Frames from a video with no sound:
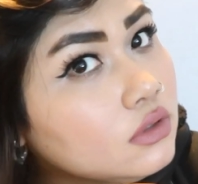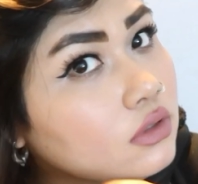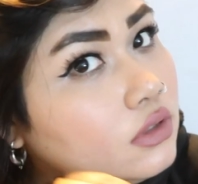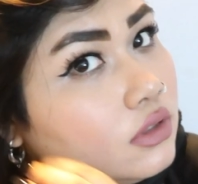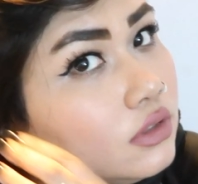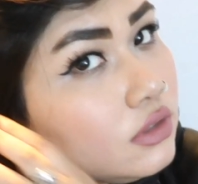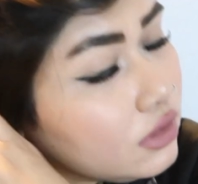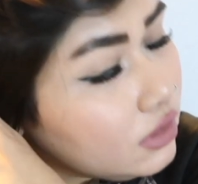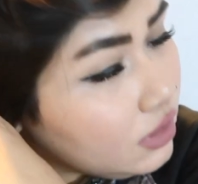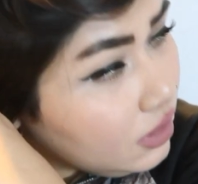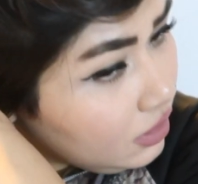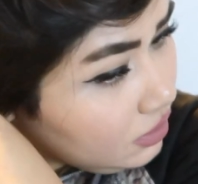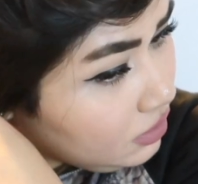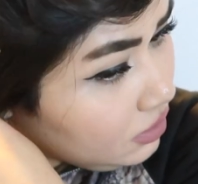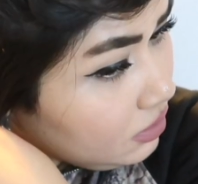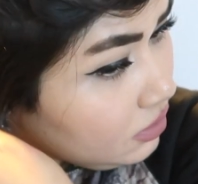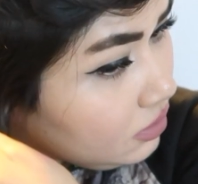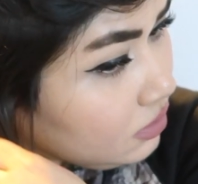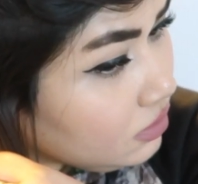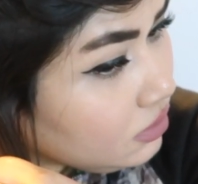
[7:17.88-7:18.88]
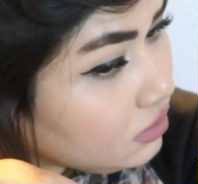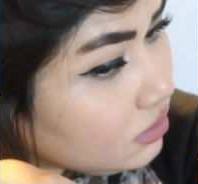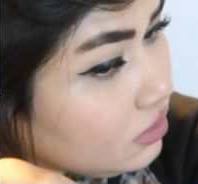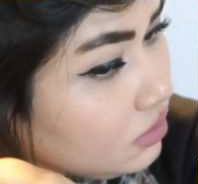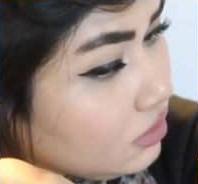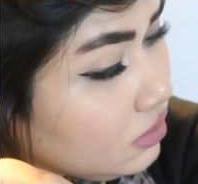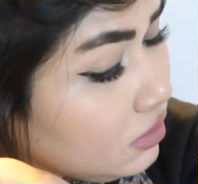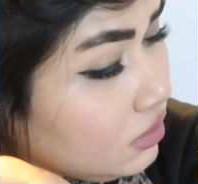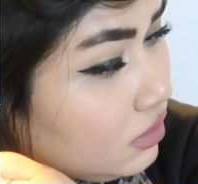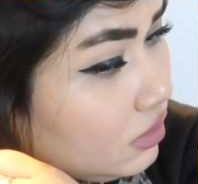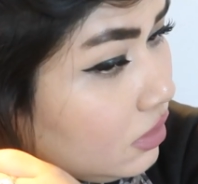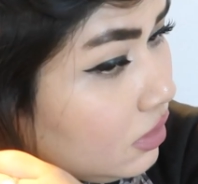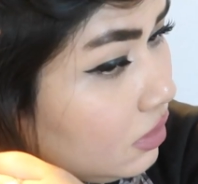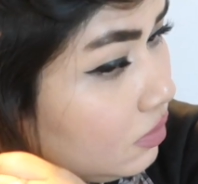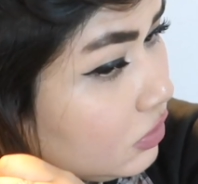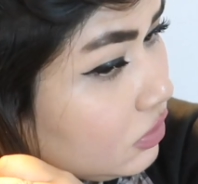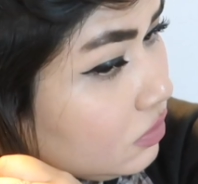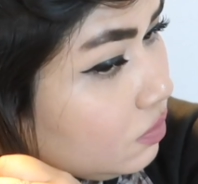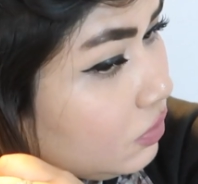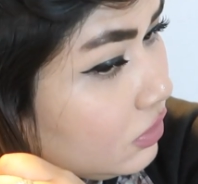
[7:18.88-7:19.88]
And then
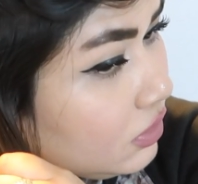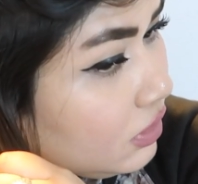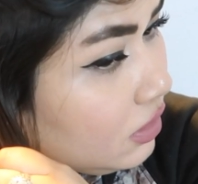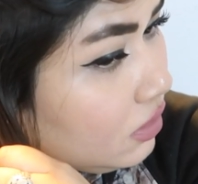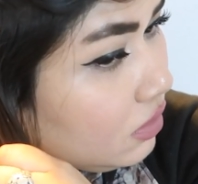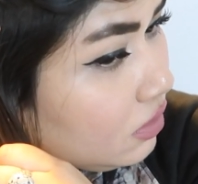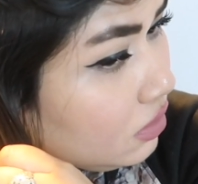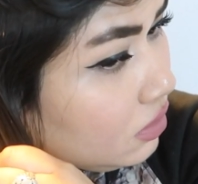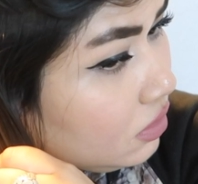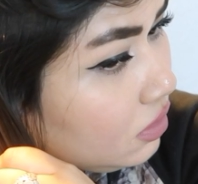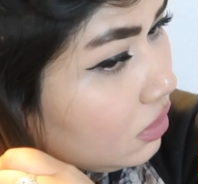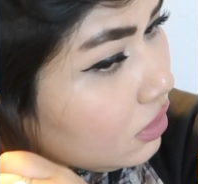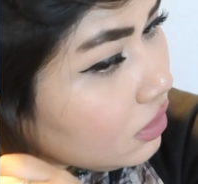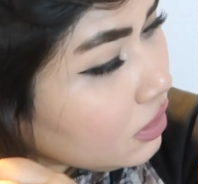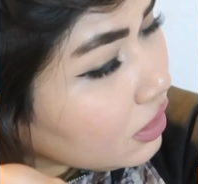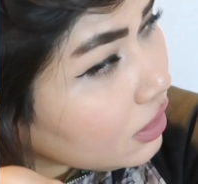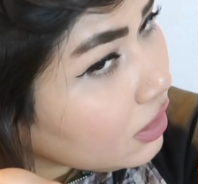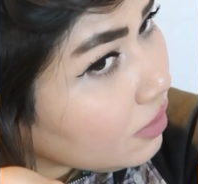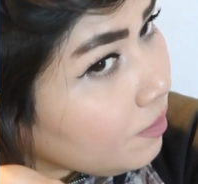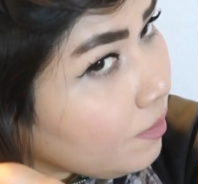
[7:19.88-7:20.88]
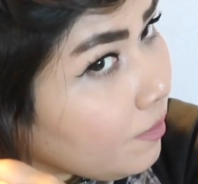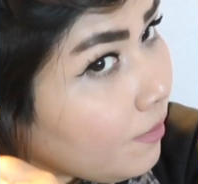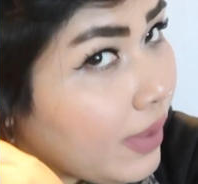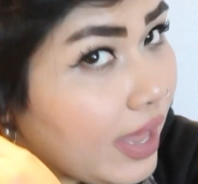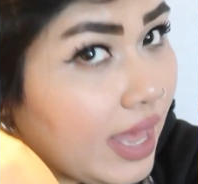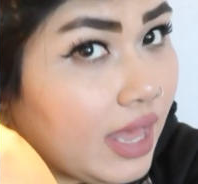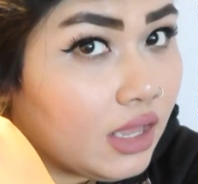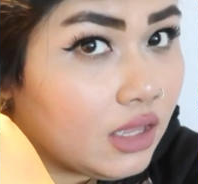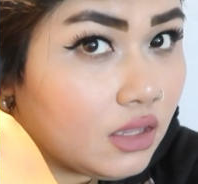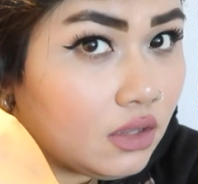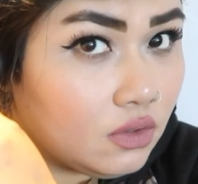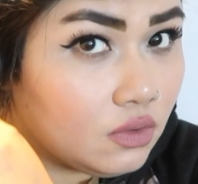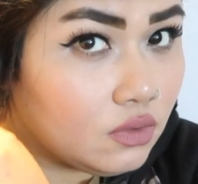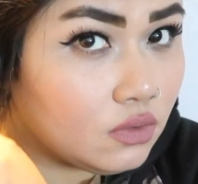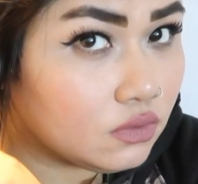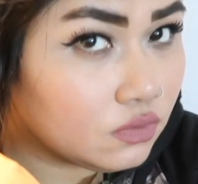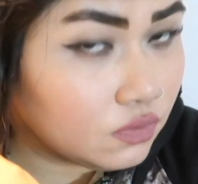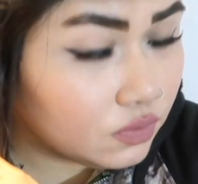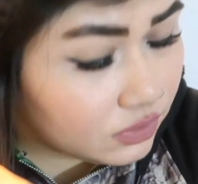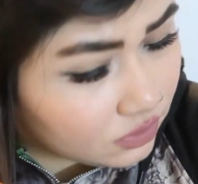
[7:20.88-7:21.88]
just putting the hair back
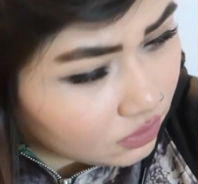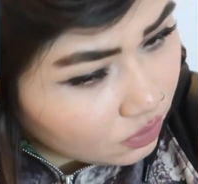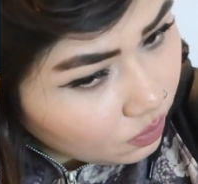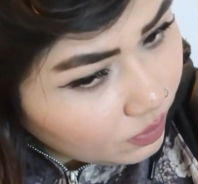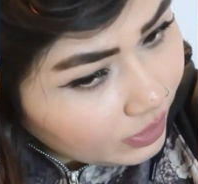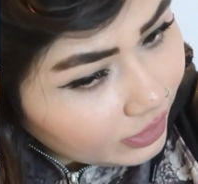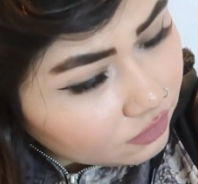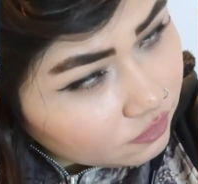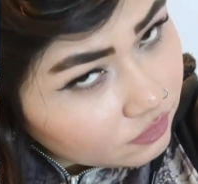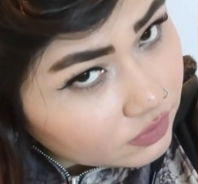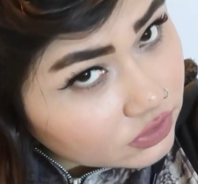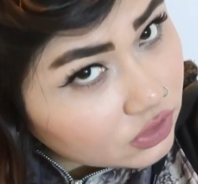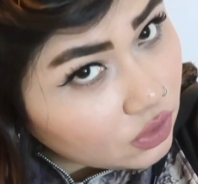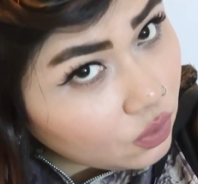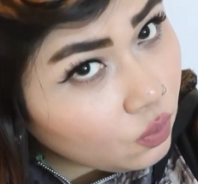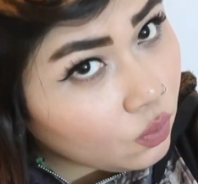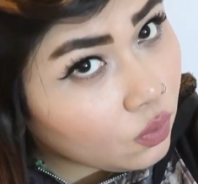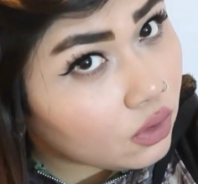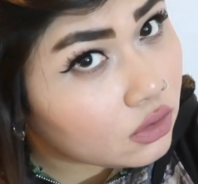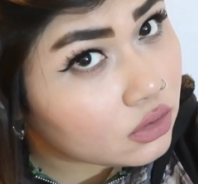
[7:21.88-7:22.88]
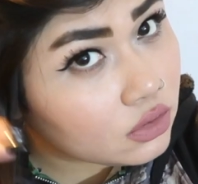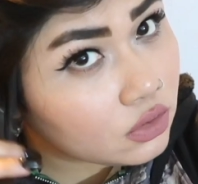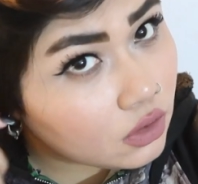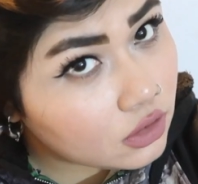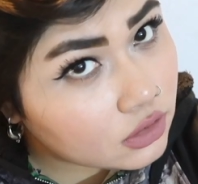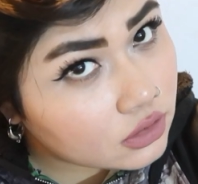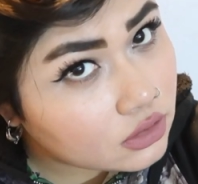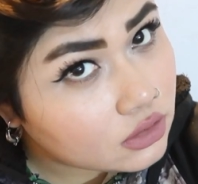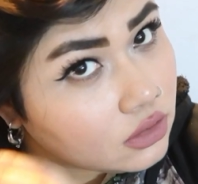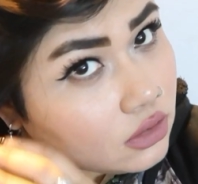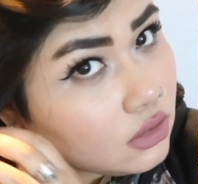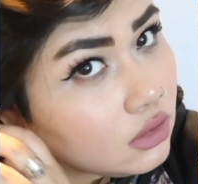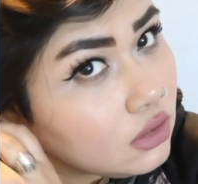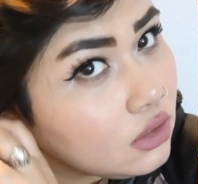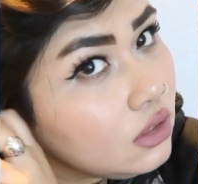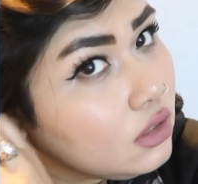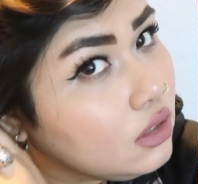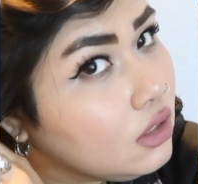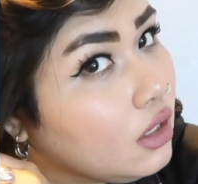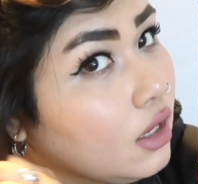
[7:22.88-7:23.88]
with the one which I worked on,
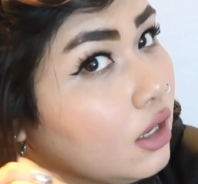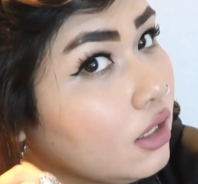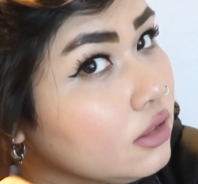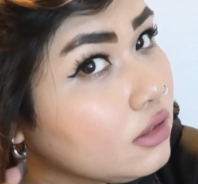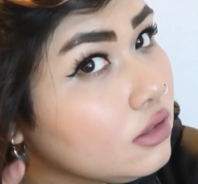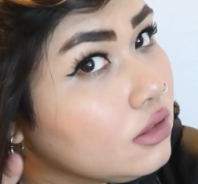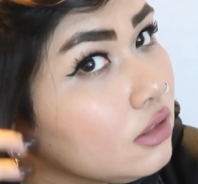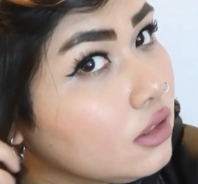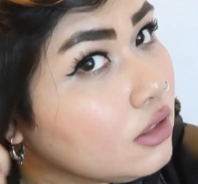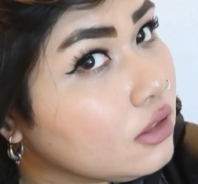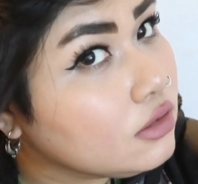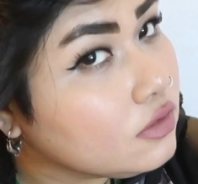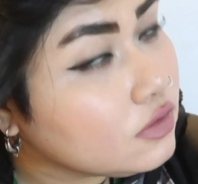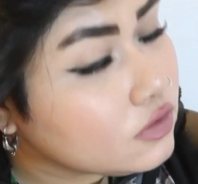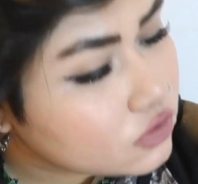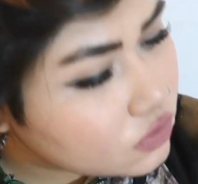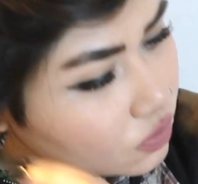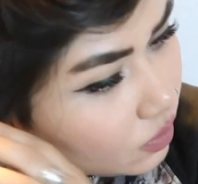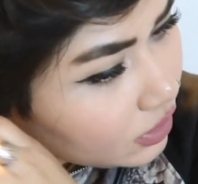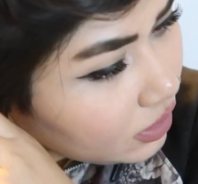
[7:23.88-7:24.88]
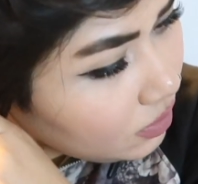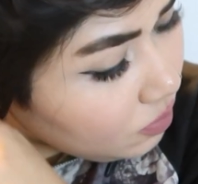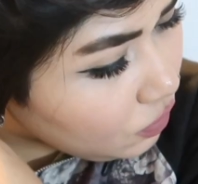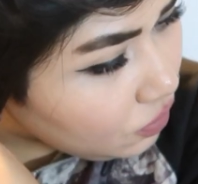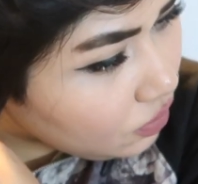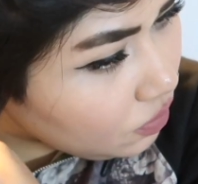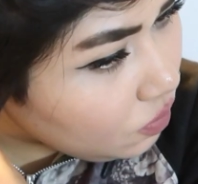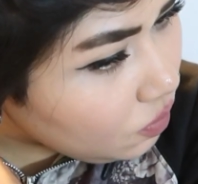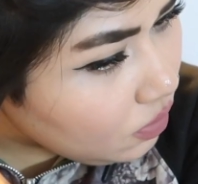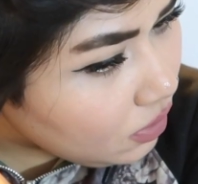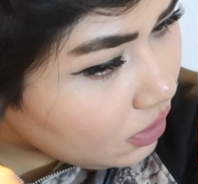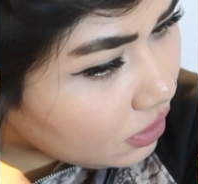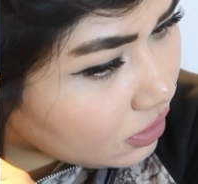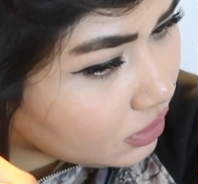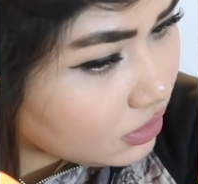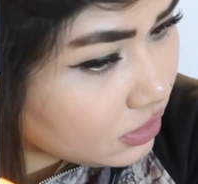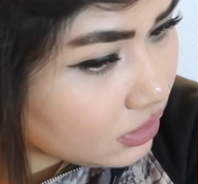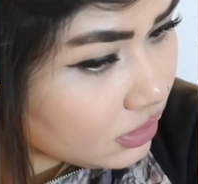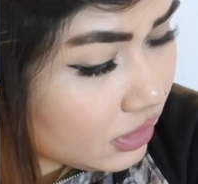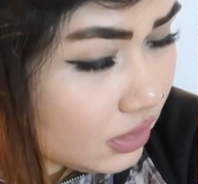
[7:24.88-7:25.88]
and then this one I'm gonna
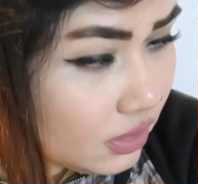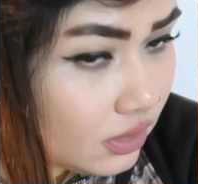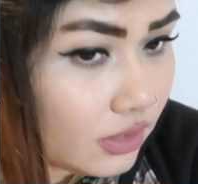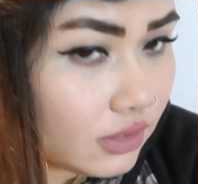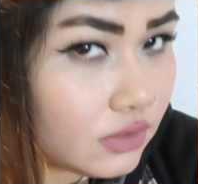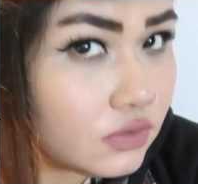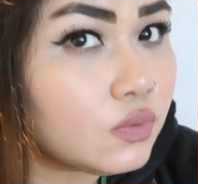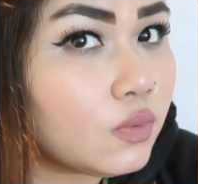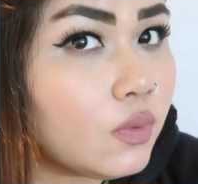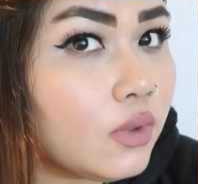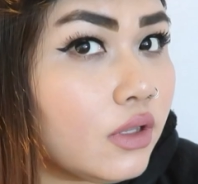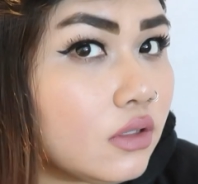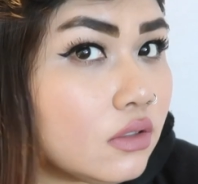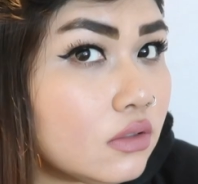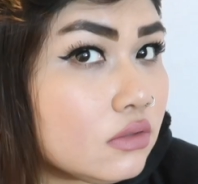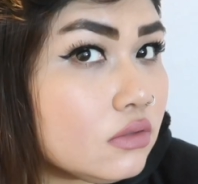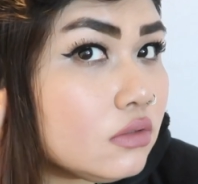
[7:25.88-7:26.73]
work here as well.